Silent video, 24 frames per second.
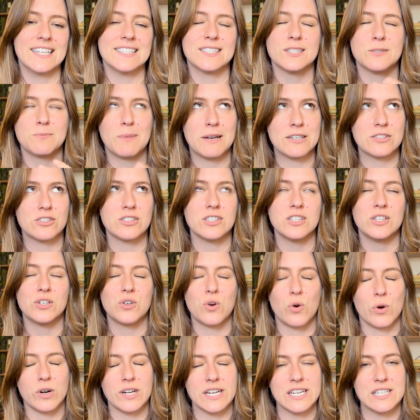especially
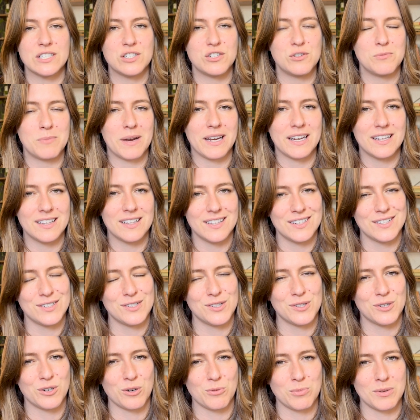according to my
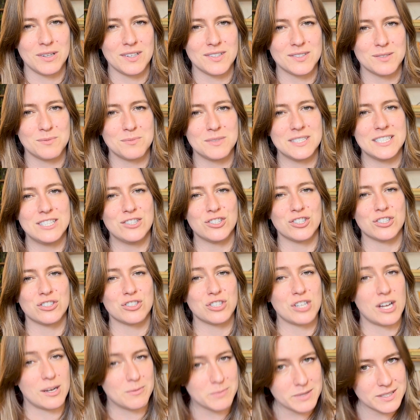clinical herbalism teacher,
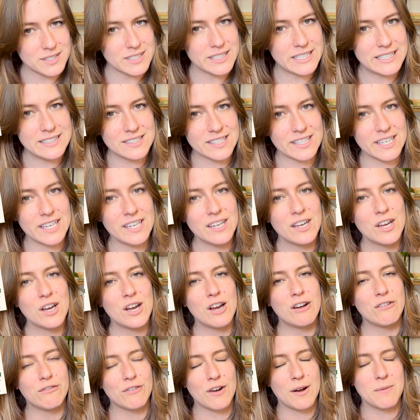Thomas Easley
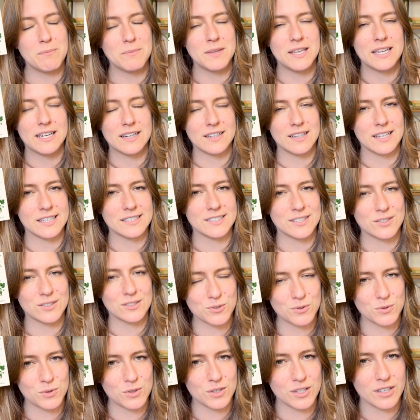from the Eclectic
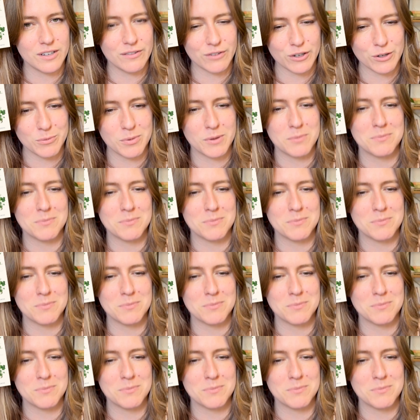School of Herbal